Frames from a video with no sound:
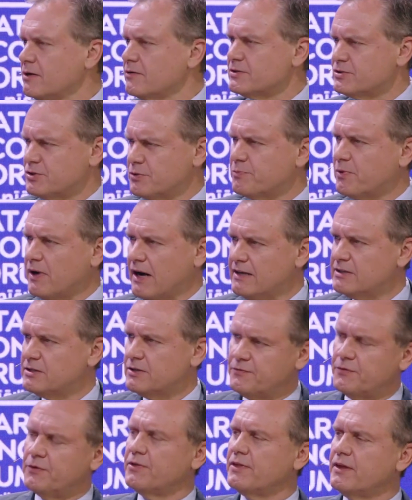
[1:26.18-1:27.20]
of a surprise
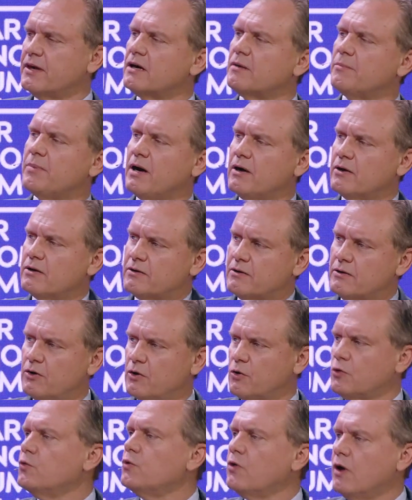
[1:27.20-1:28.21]
if you think about, you know,
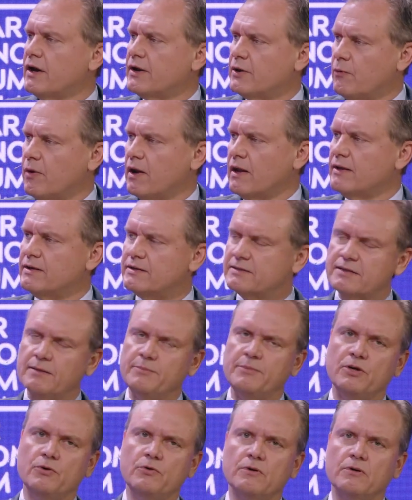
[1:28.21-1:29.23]
who Honeywell is. I
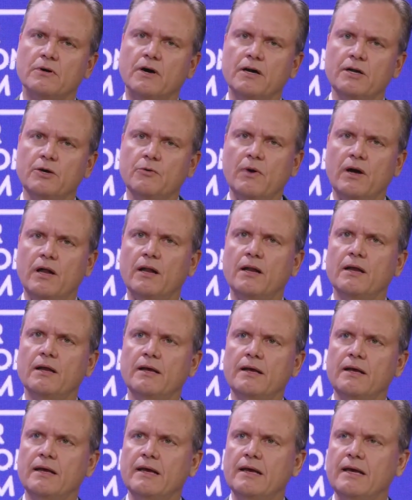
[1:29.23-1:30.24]
mean, Honeywell,
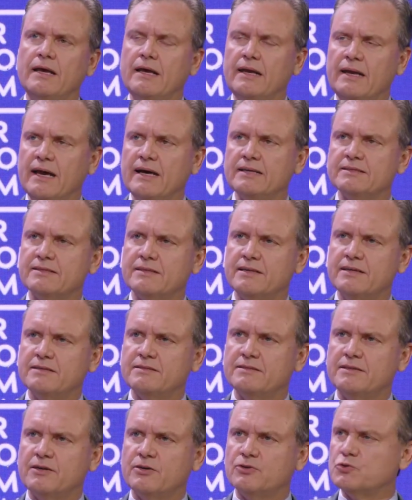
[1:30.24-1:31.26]
in
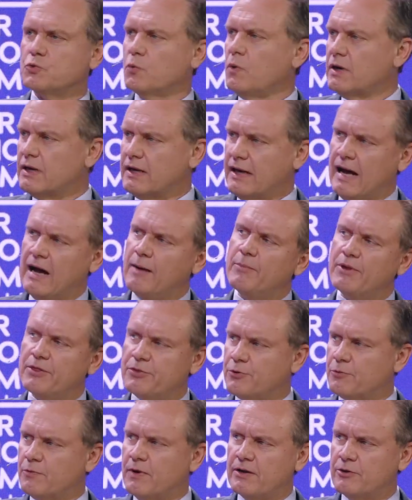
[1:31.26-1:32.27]
essence, there's one common
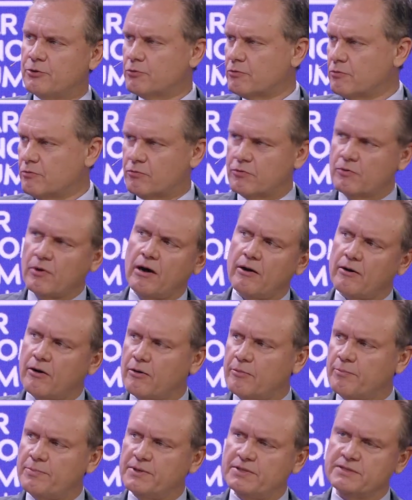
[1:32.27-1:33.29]
thread throughout our
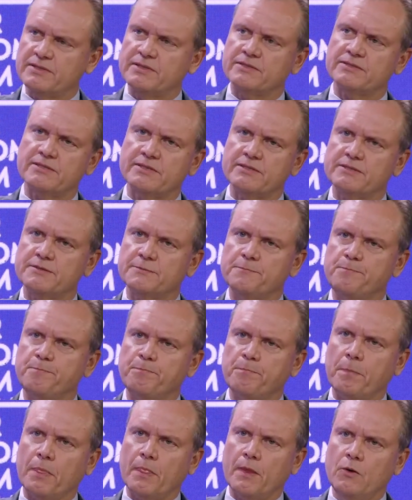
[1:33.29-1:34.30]
businesses,
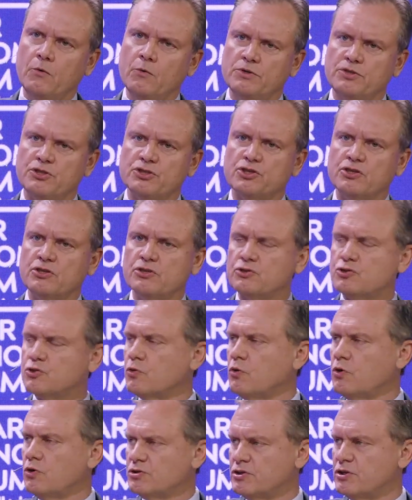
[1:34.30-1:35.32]
which is
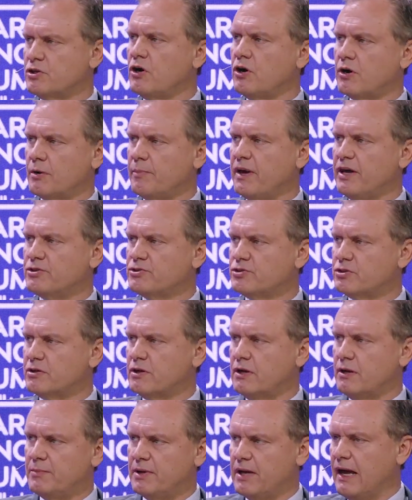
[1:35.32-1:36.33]
controls and automation.
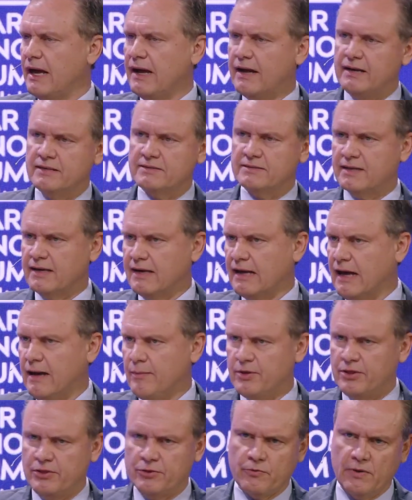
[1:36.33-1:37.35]
I mean, that is the
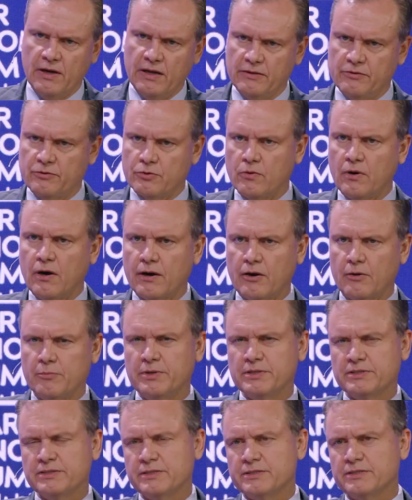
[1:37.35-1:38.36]
common thread throughout our
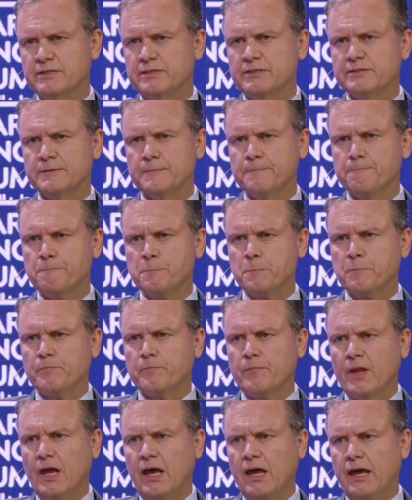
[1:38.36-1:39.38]
businesses.
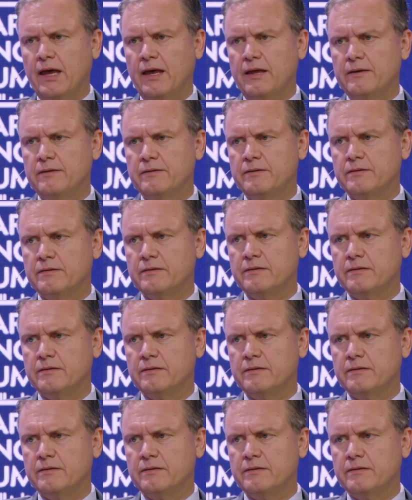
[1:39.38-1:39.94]
And